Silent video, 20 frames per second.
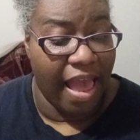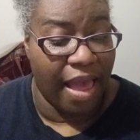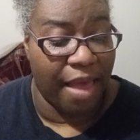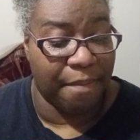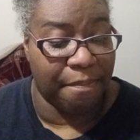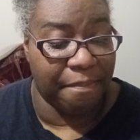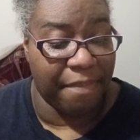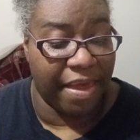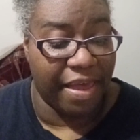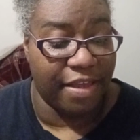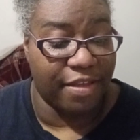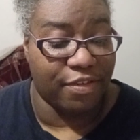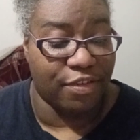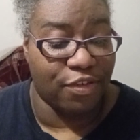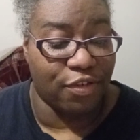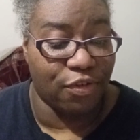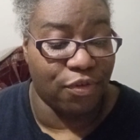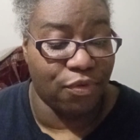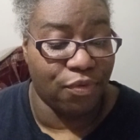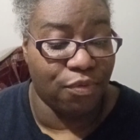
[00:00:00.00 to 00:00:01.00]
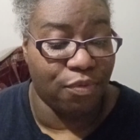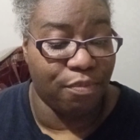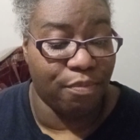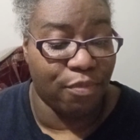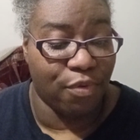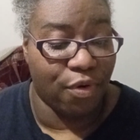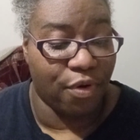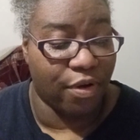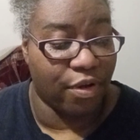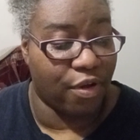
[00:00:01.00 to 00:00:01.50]
And make two
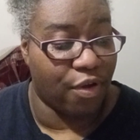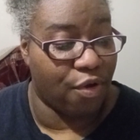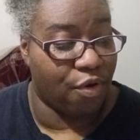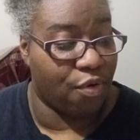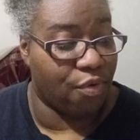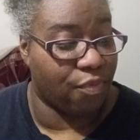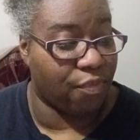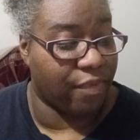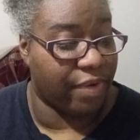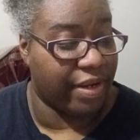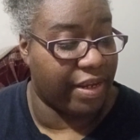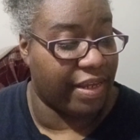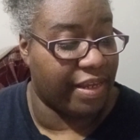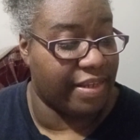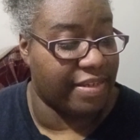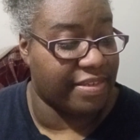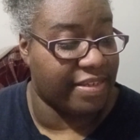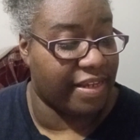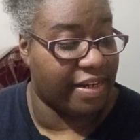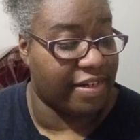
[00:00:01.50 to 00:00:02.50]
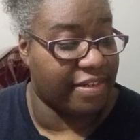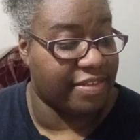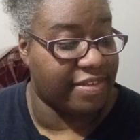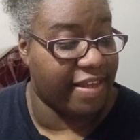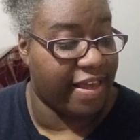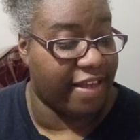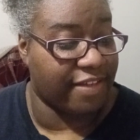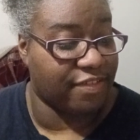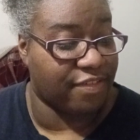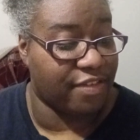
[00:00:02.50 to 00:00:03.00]
more gold rings and
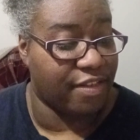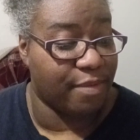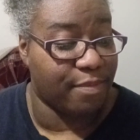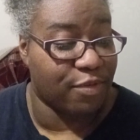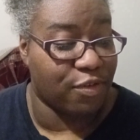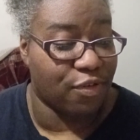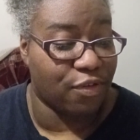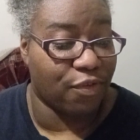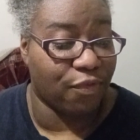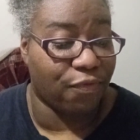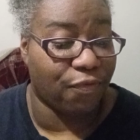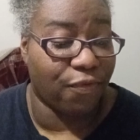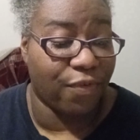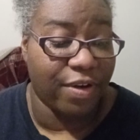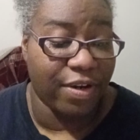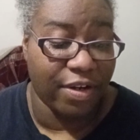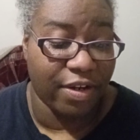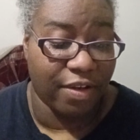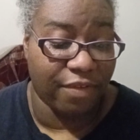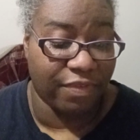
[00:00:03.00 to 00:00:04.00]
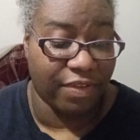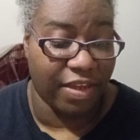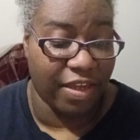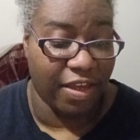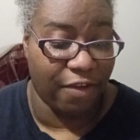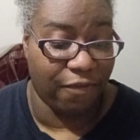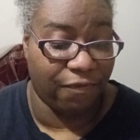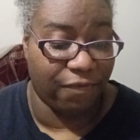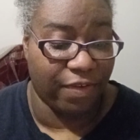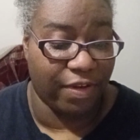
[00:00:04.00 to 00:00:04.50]
attach them to the front of the
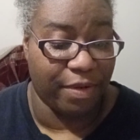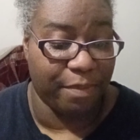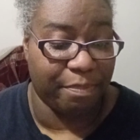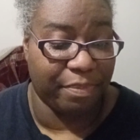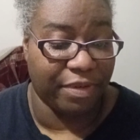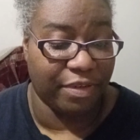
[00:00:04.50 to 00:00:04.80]
ephod,